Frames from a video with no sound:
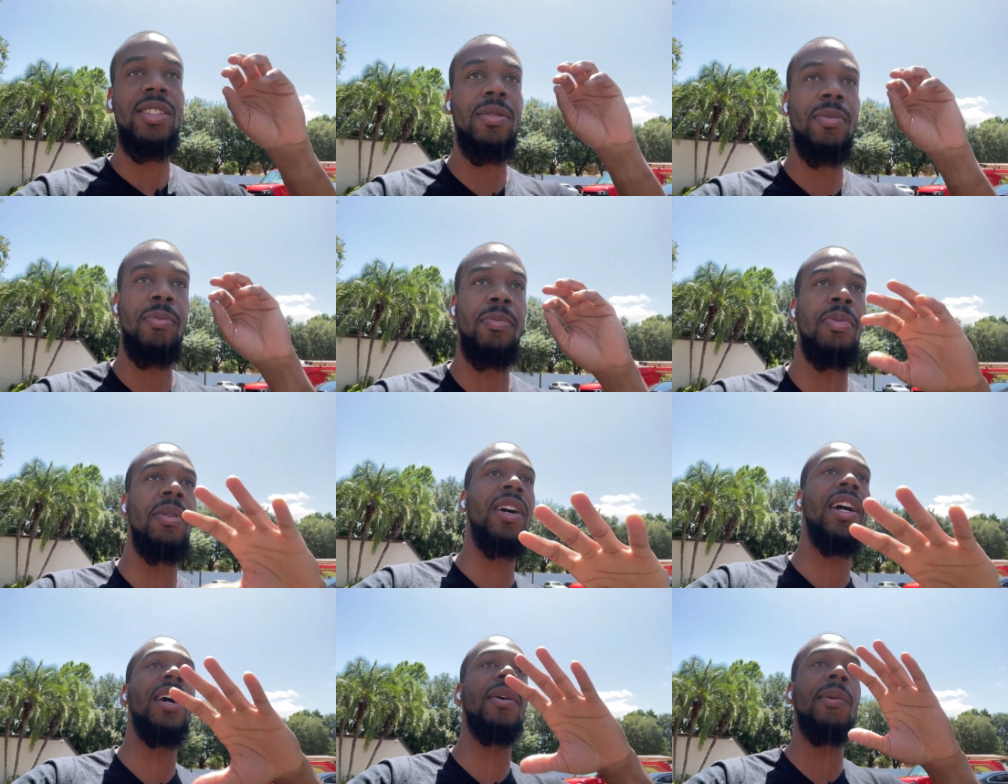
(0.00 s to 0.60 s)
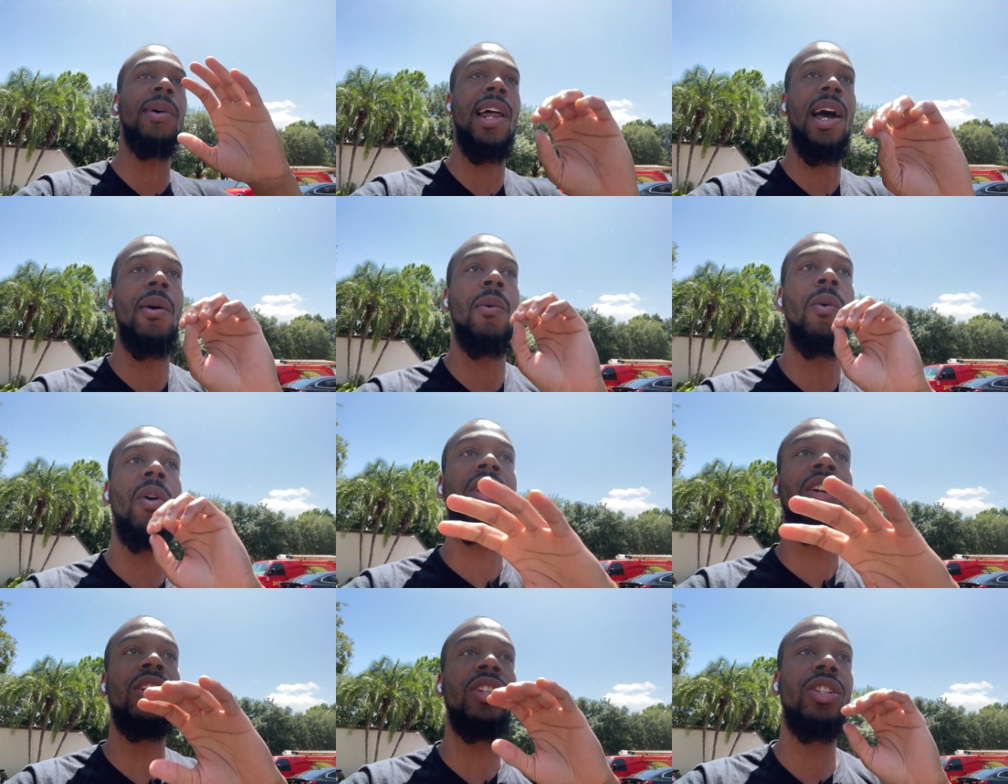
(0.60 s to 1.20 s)
But what I
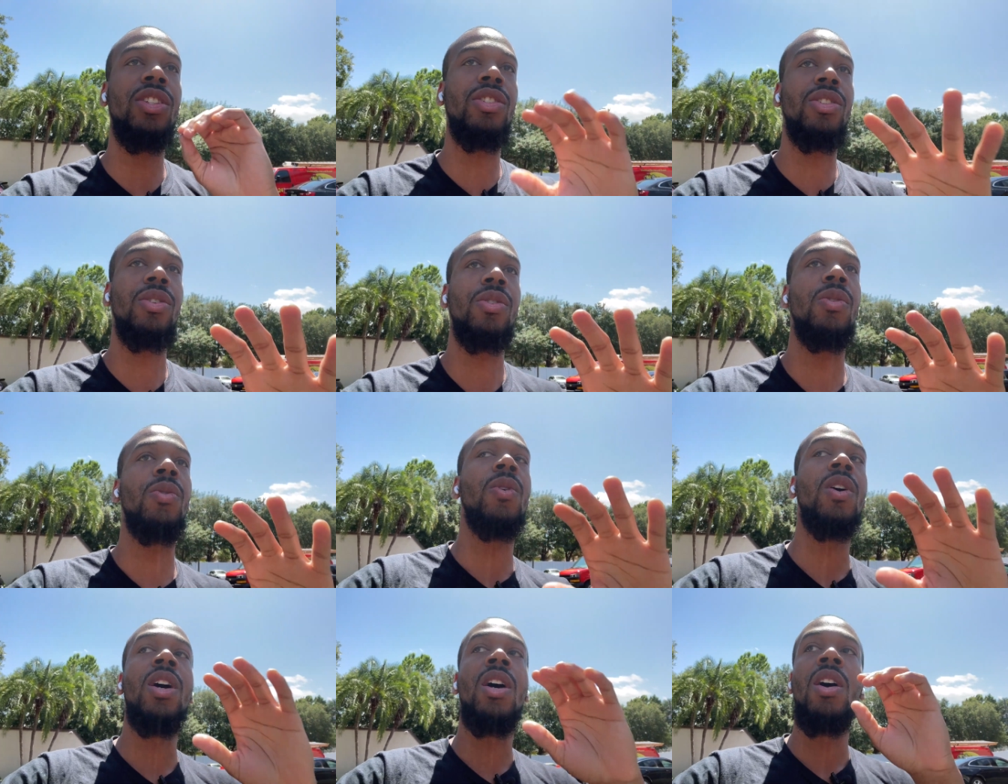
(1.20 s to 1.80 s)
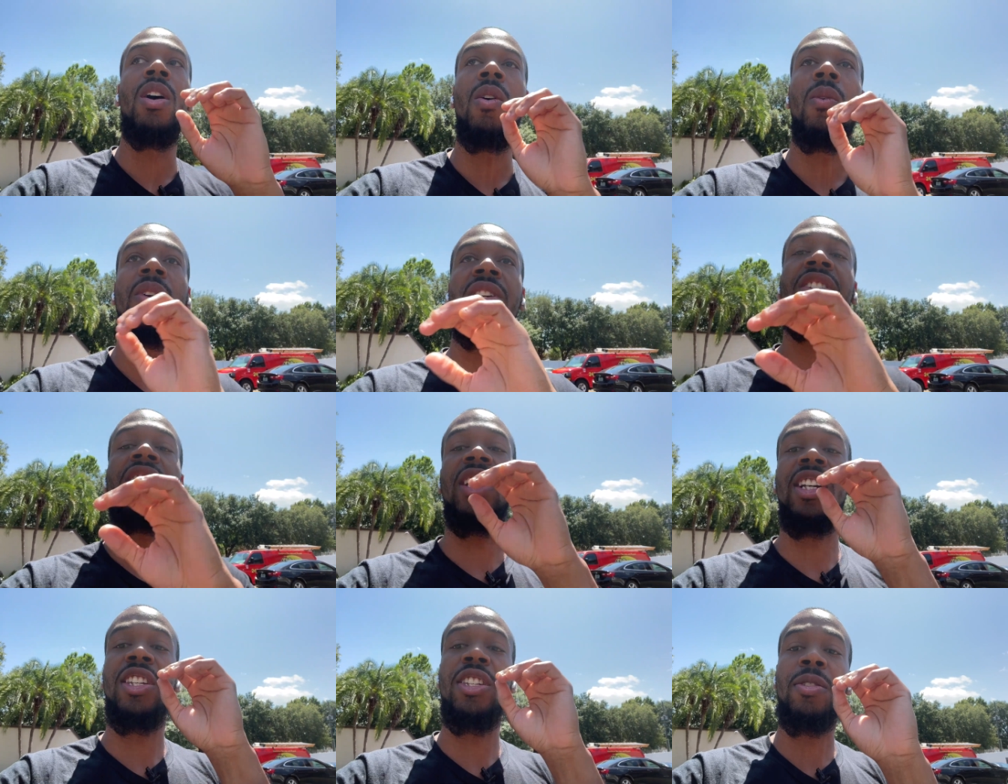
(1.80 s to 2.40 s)
wanted to do was an
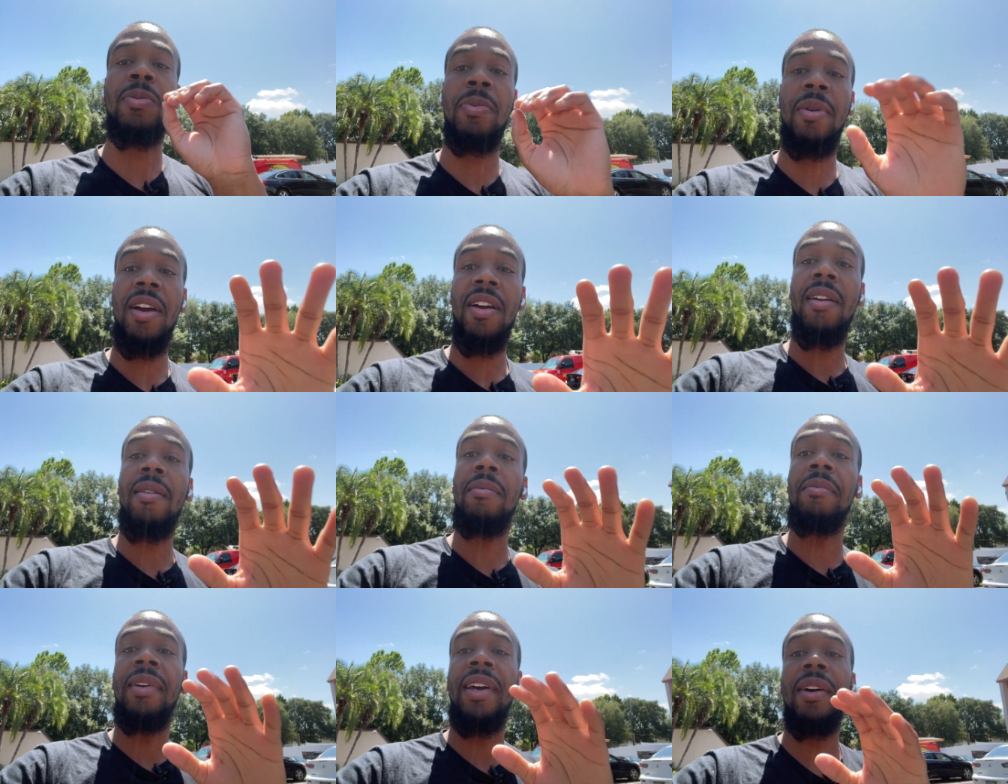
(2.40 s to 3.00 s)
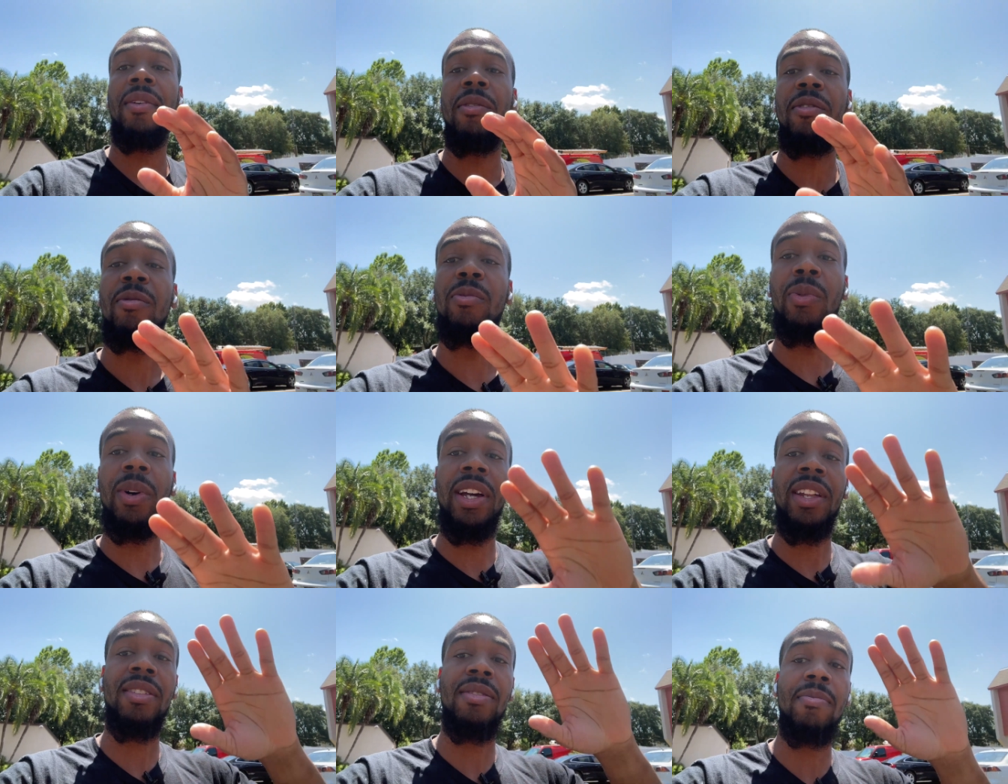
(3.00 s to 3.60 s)
experiment
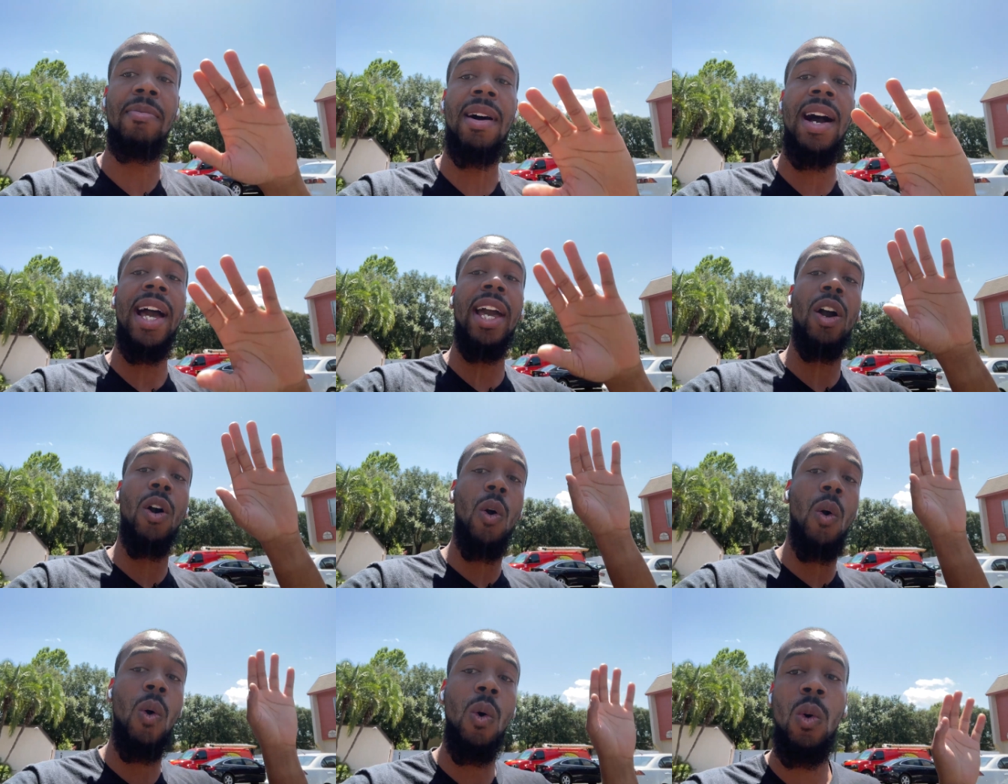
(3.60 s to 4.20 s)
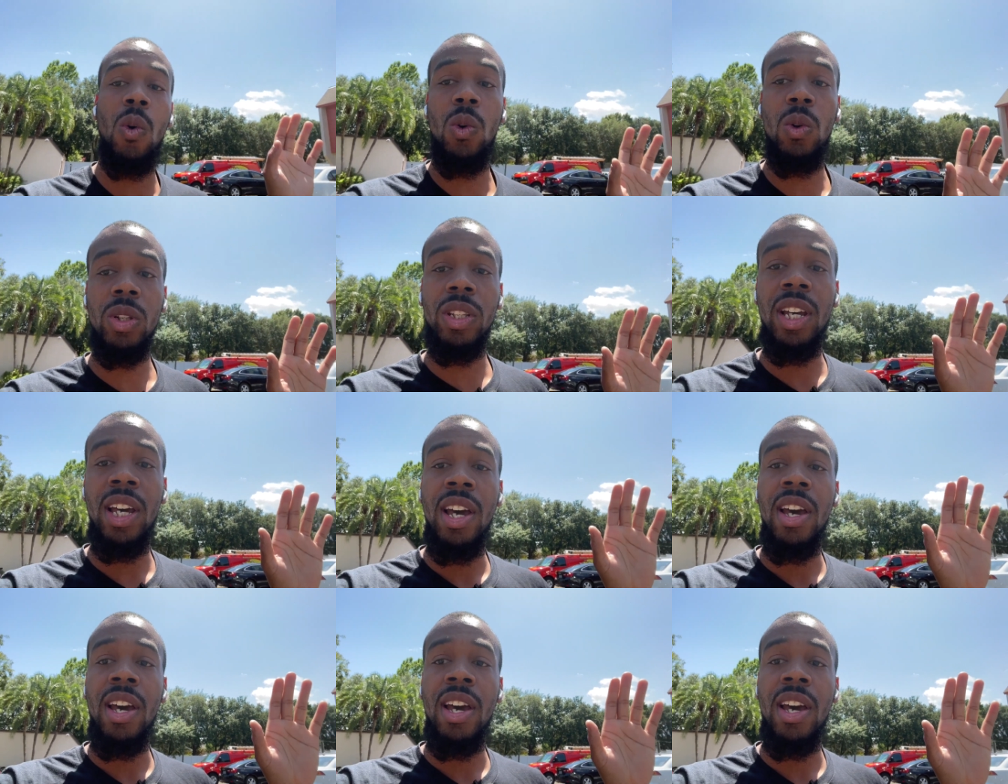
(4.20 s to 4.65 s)
with my old